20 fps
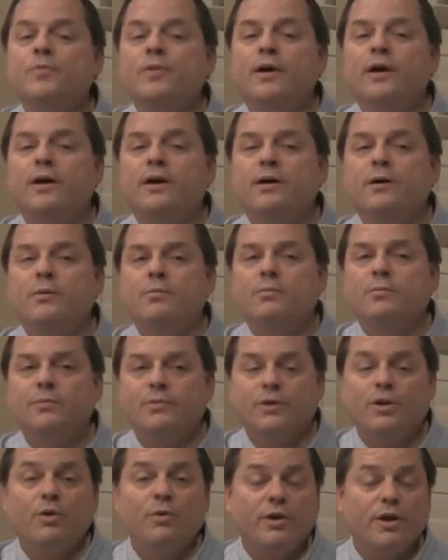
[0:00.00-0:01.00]

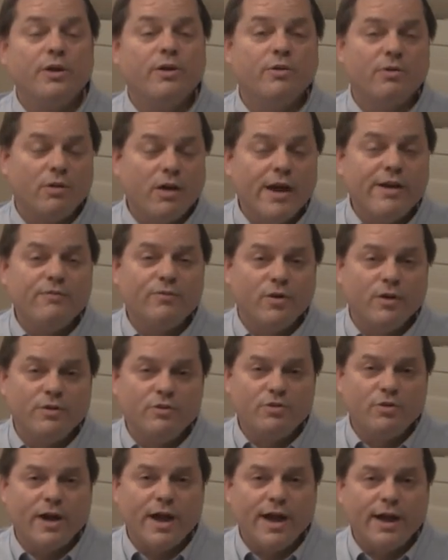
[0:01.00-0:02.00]
you know, get your life on
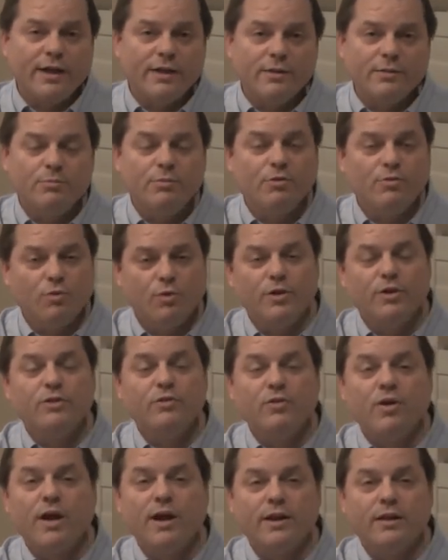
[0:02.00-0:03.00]
track before you
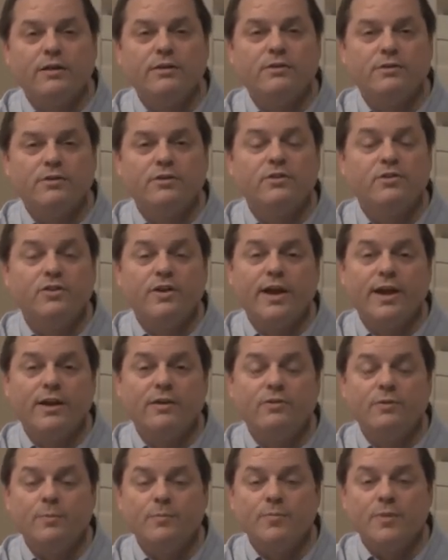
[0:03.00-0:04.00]
try to
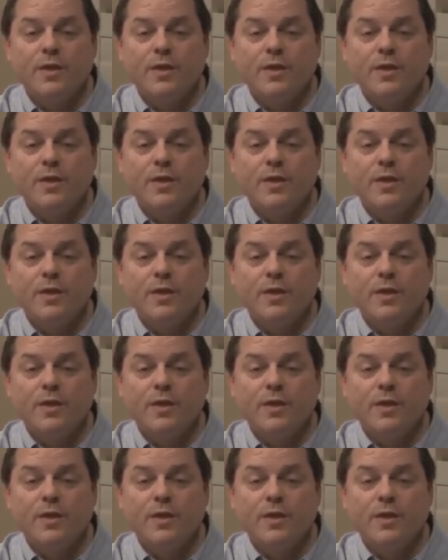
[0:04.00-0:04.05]
change.